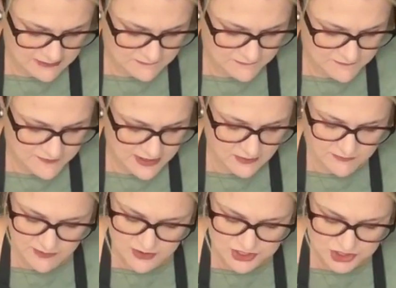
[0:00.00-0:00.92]
and
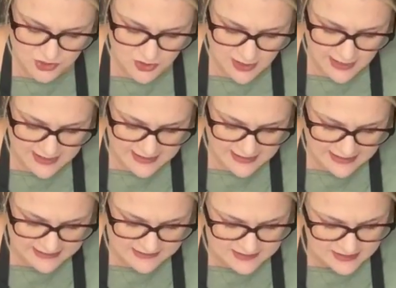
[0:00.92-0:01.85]
very, very
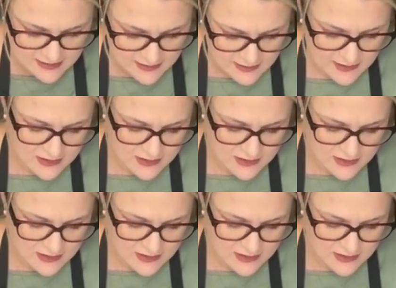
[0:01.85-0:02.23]
shy. And